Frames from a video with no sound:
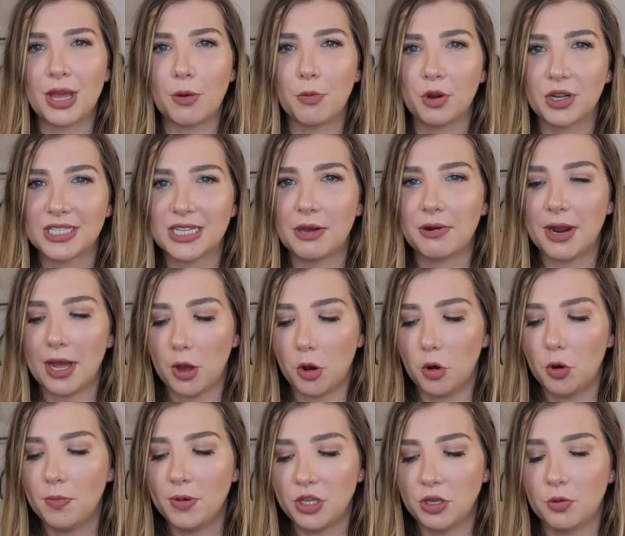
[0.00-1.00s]
that works out at
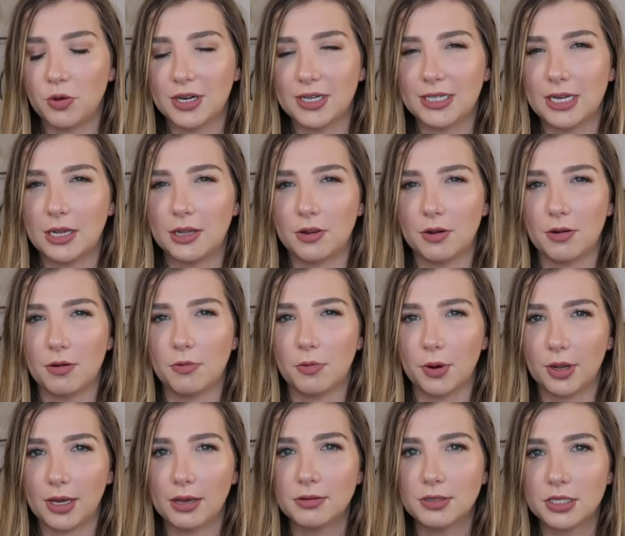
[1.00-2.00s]
home and you wanna take your
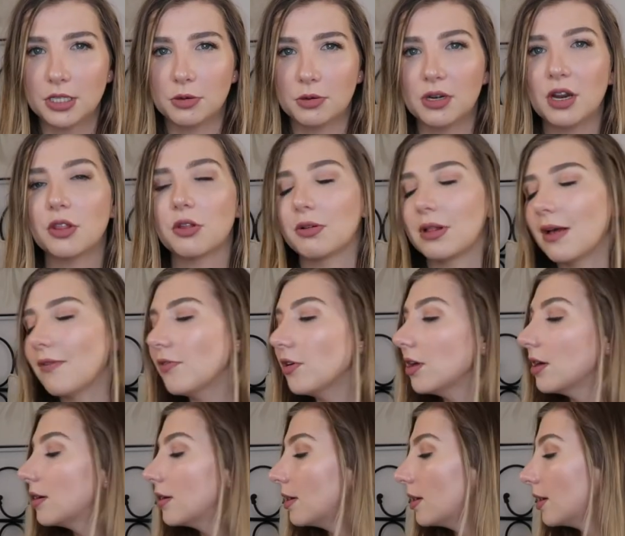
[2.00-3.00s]
workouts to another
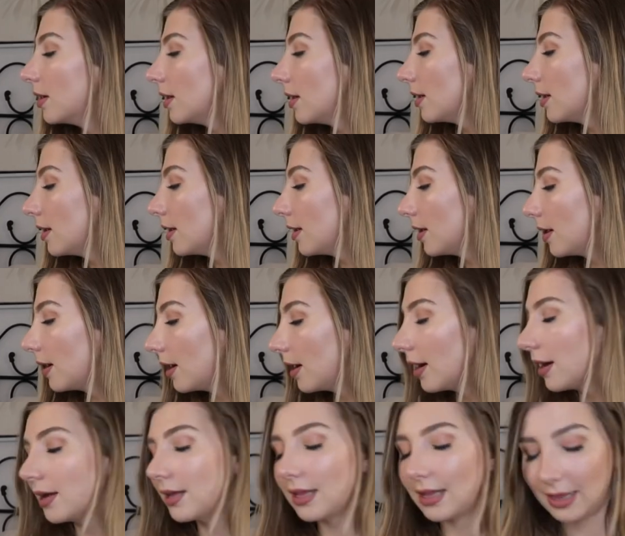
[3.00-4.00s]
level.
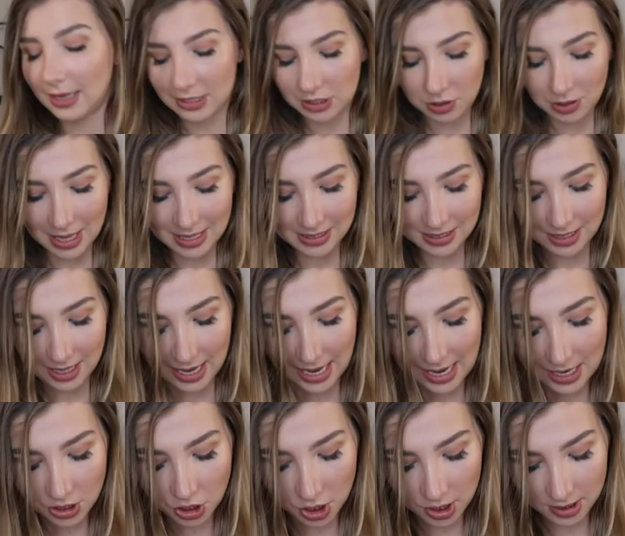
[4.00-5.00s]
So that's the
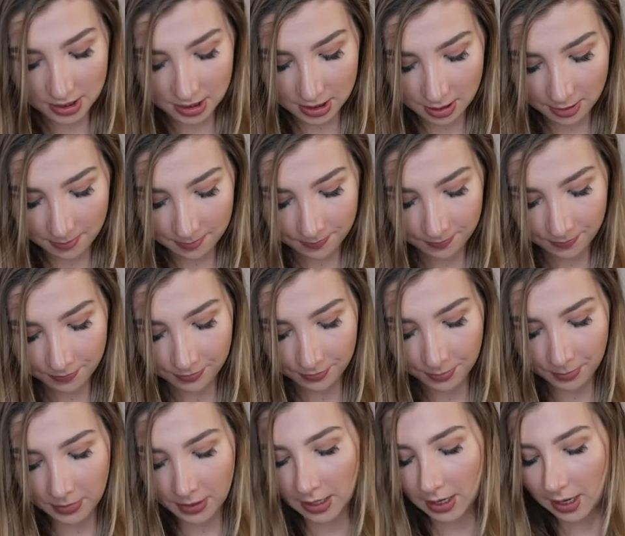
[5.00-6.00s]
handles,
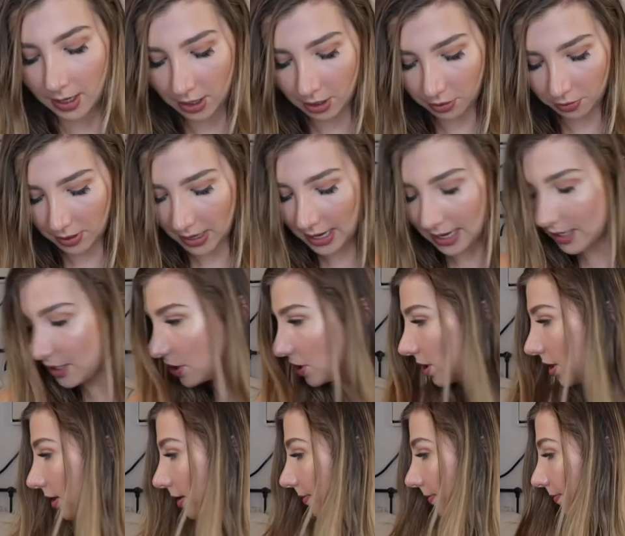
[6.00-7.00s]
another
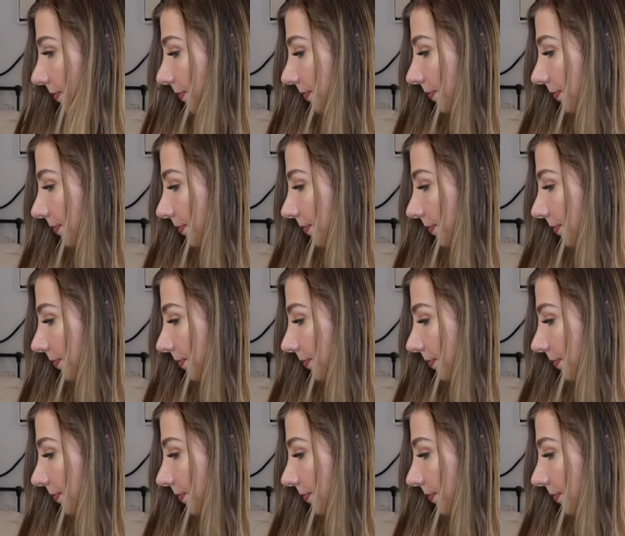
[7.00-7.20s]
handle.